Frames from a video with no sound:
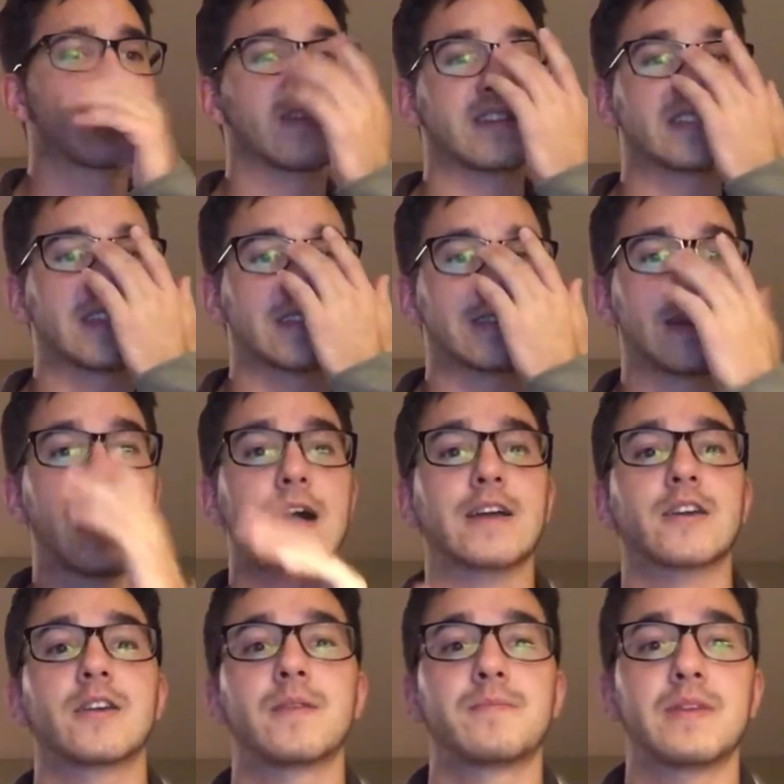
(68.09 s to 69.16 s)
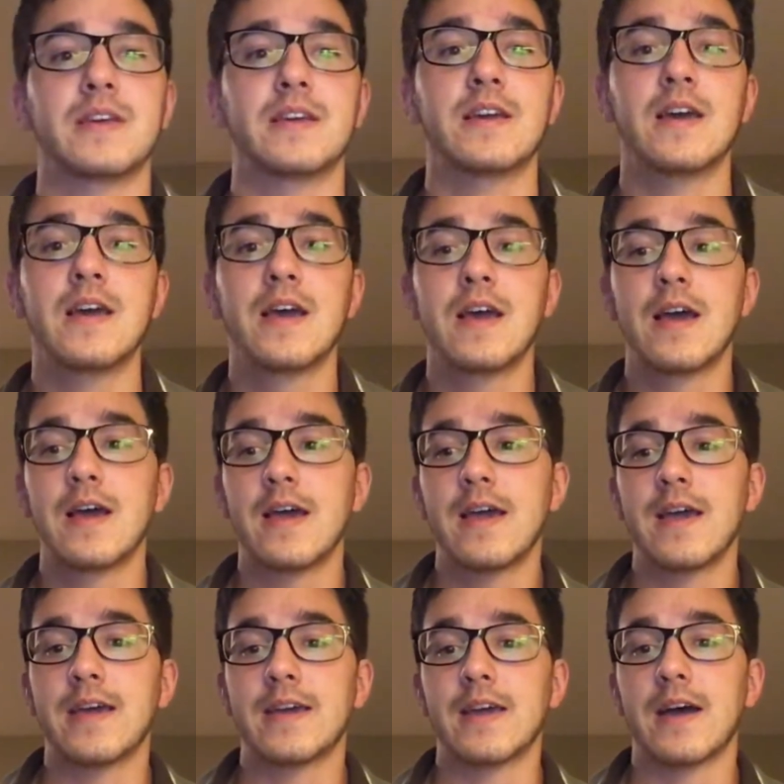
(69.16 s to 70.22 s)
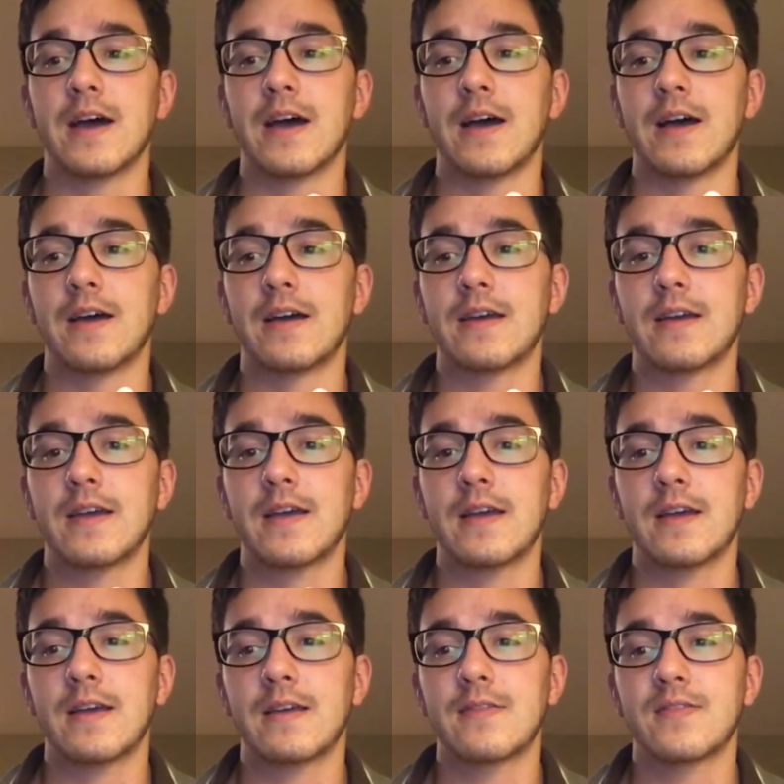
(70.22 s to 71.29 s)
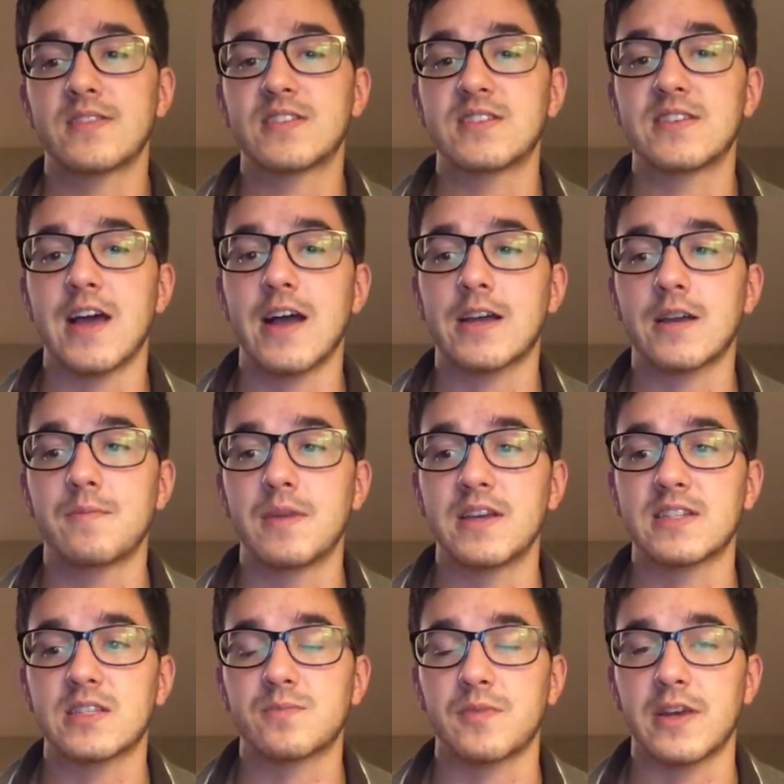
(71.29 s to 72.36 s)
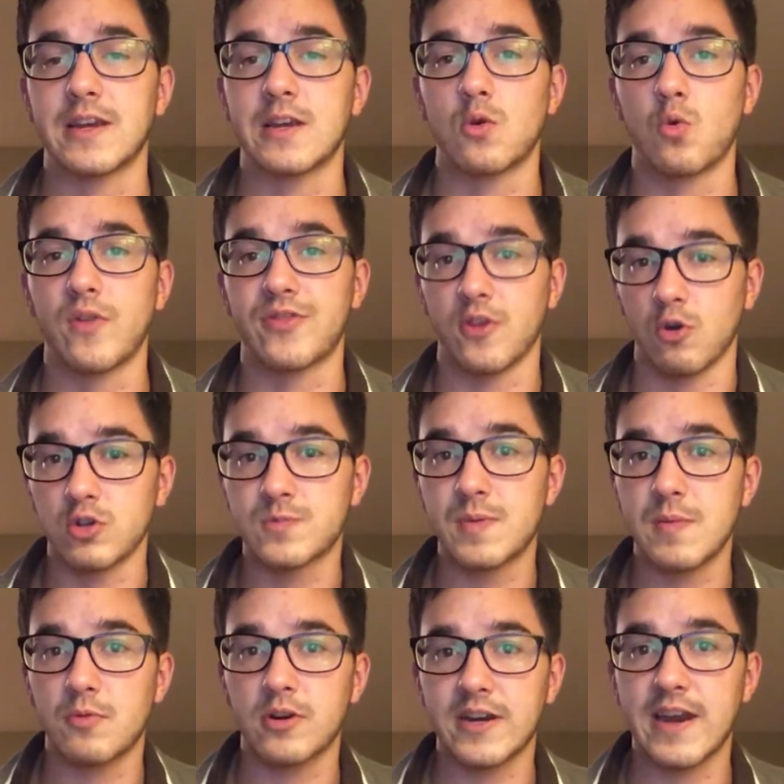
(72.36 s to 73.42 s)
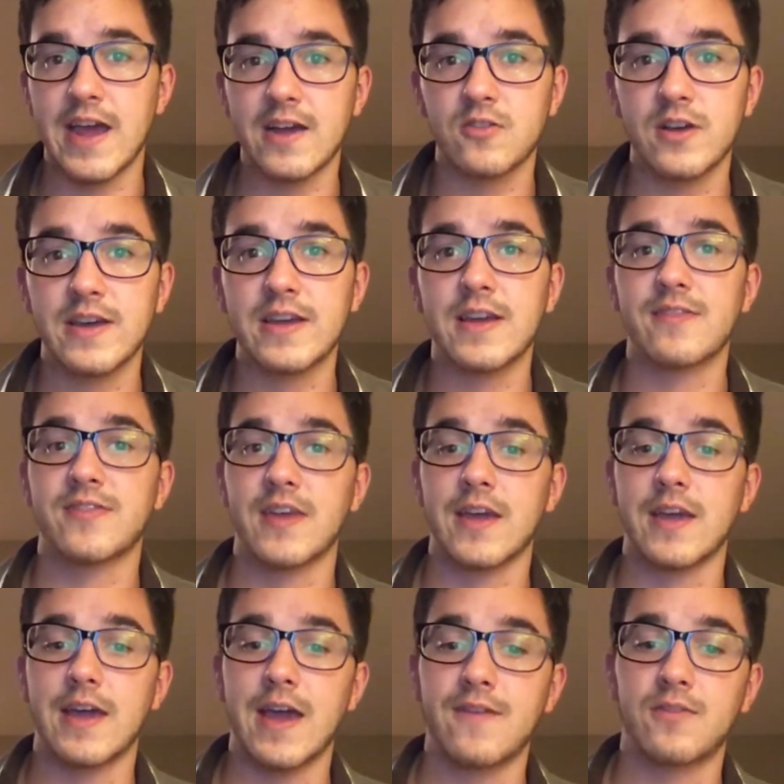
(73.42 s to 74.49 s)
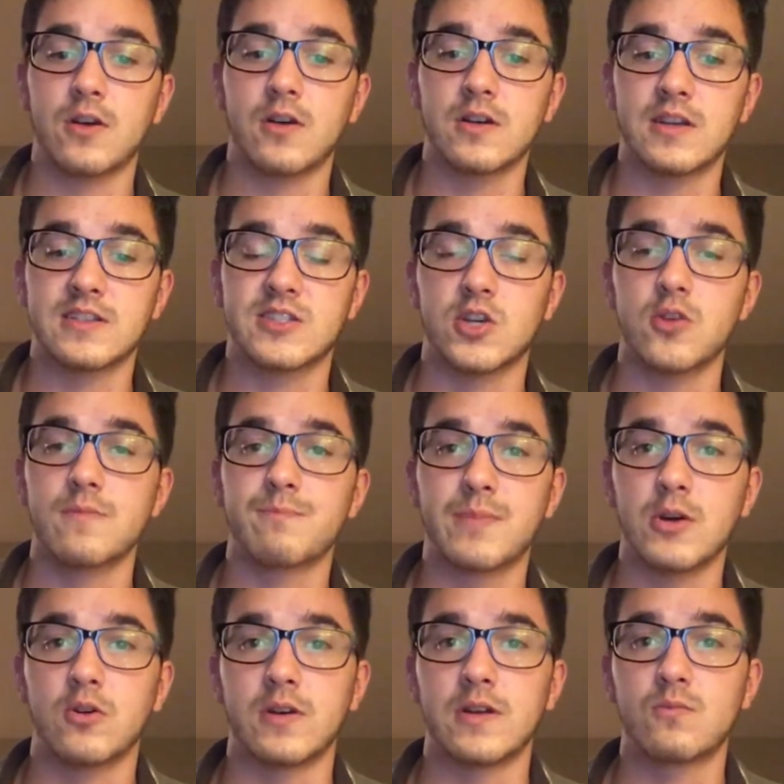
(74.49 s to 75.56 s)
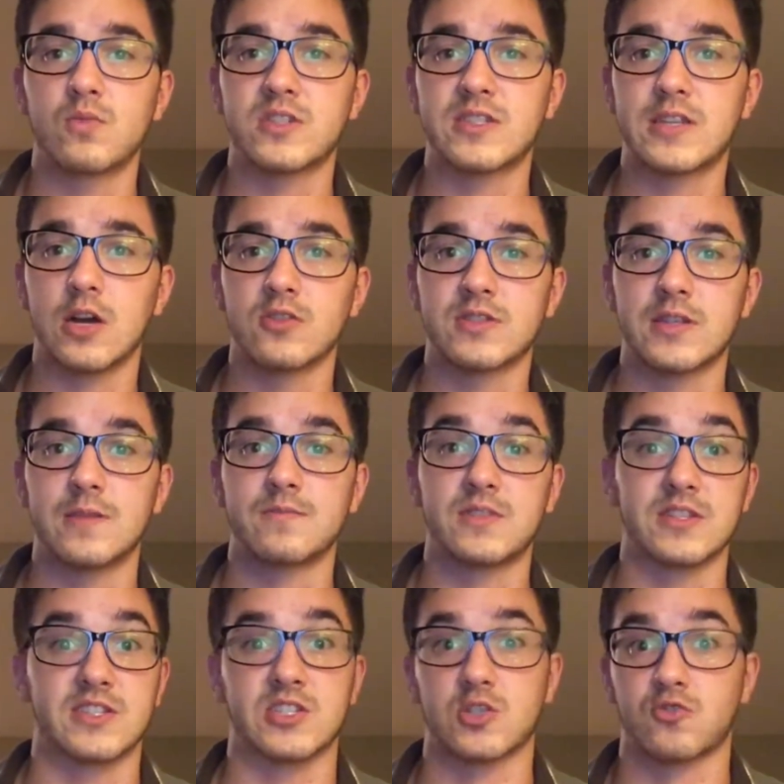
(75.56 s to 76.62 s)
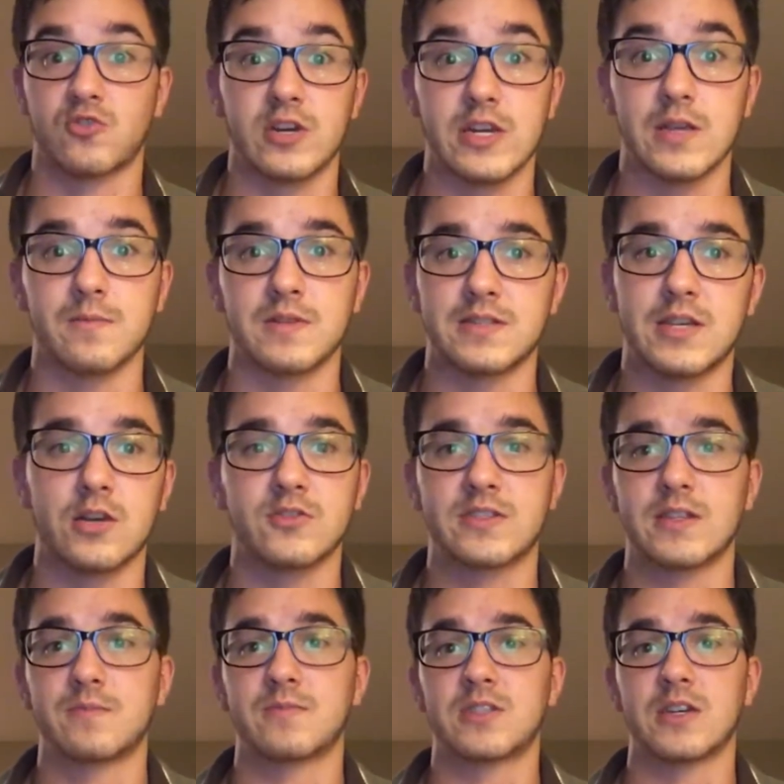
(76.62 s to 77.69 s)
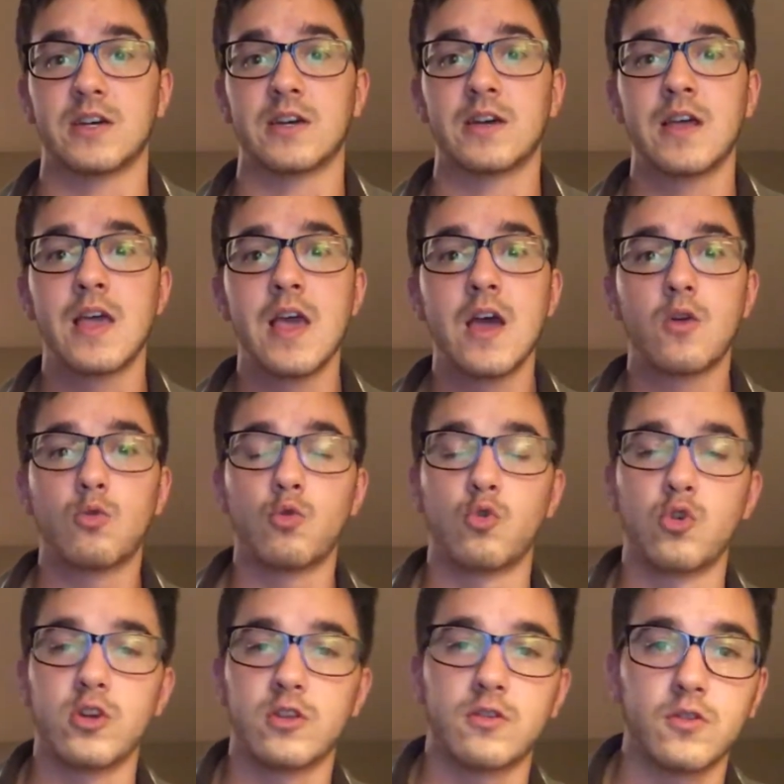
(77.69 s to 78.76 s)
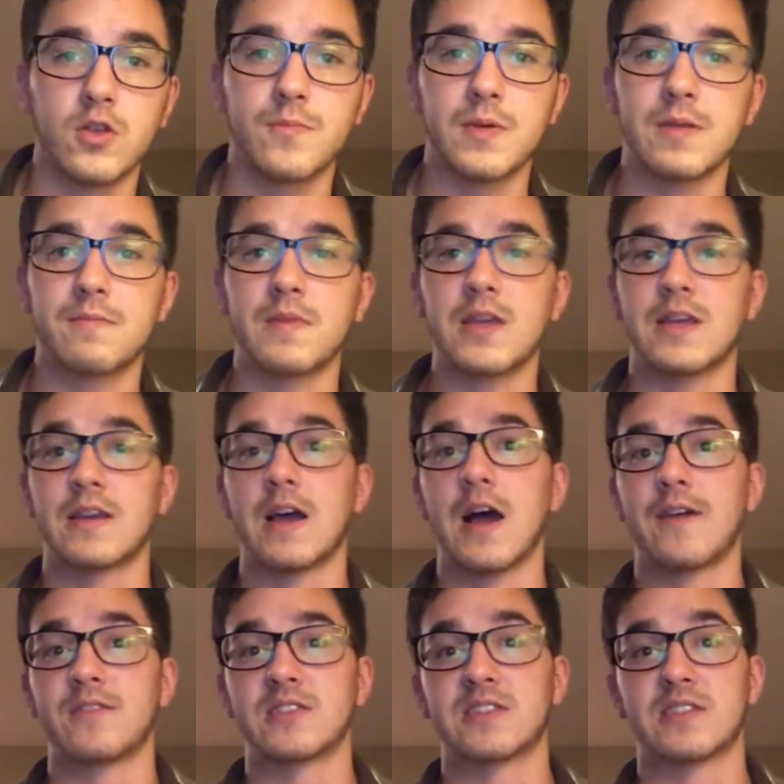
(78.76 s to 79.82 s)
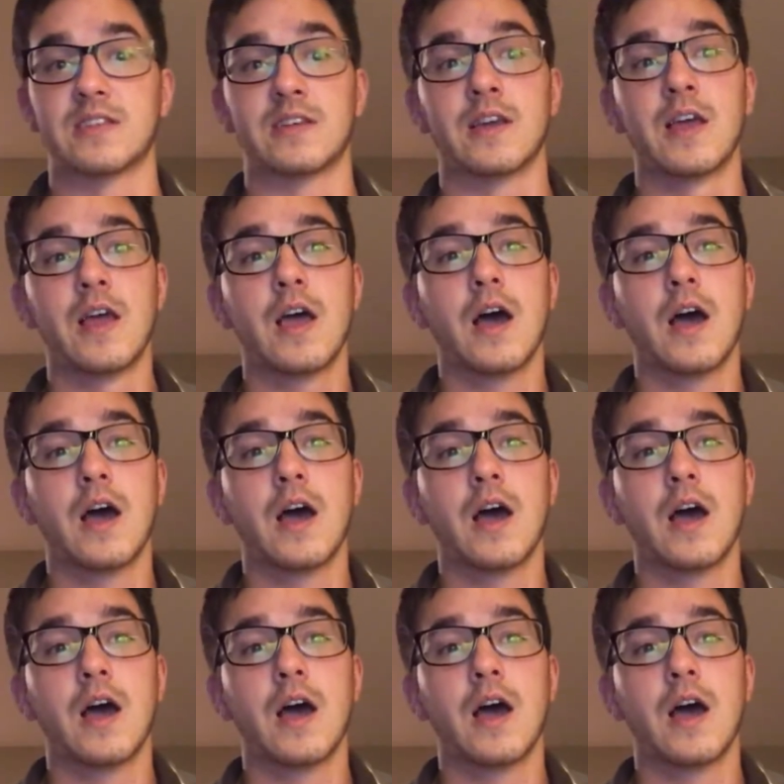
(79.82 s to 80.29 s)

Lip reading: This is not gonna be explaining what those people are gonna act like. They have a certain billet which tells them to scream and tells them to really, really be mean, obviously.